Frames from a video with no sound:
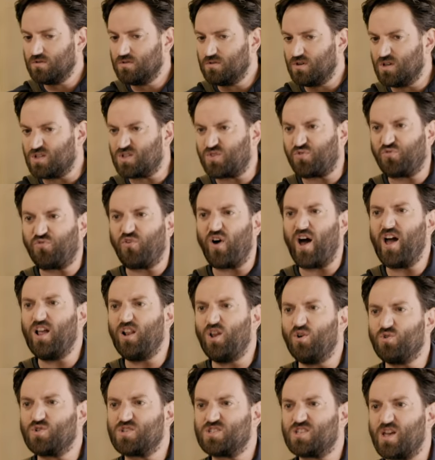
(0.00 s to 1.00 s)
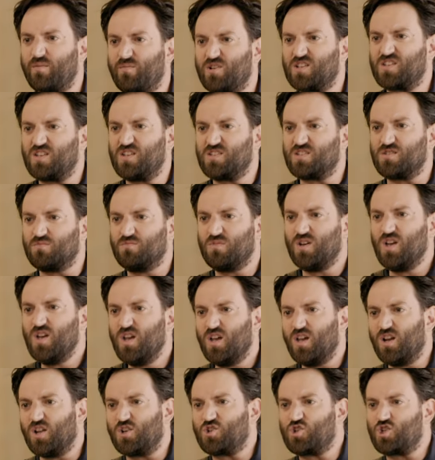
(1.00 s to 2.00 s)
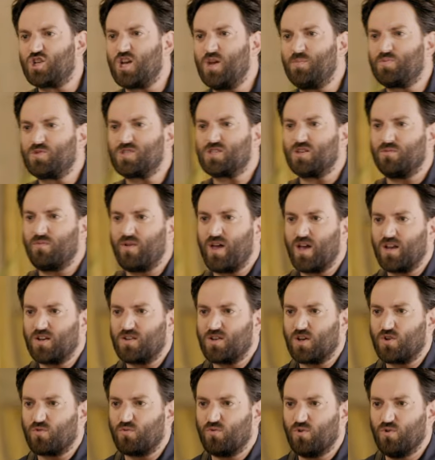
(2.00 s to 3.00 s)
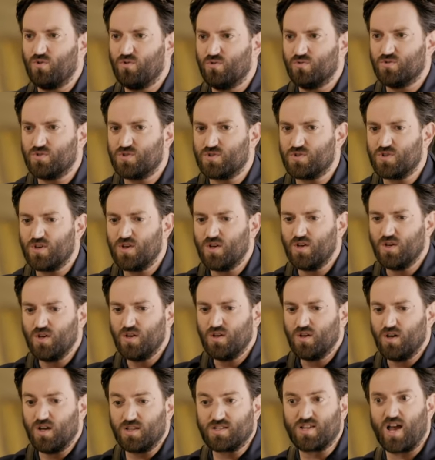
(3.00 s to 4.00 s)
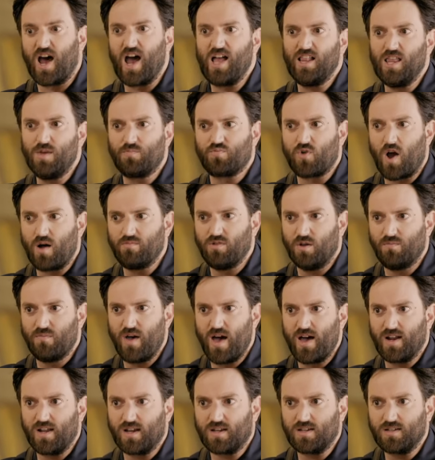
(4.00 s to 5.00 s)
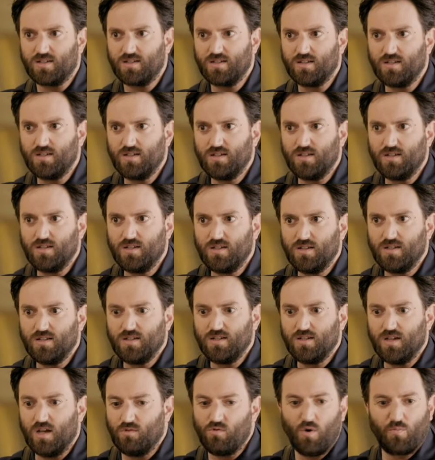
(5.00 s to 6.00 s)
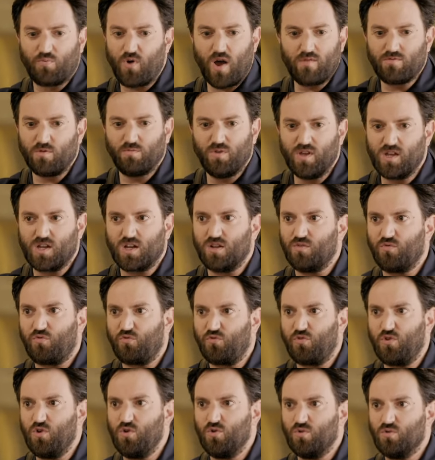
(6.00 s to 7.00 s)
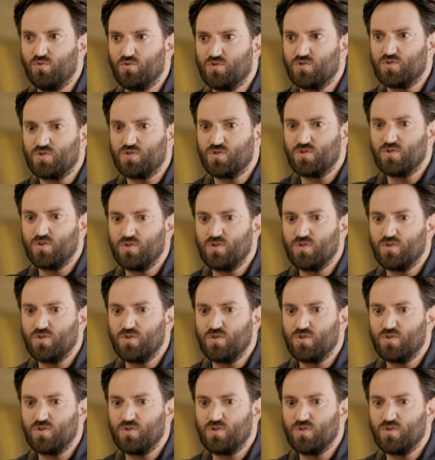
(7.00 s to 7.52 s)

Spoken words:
It's philo-Semitism in a cheap semantic ruse. It's highly problematic. It will probably confuse.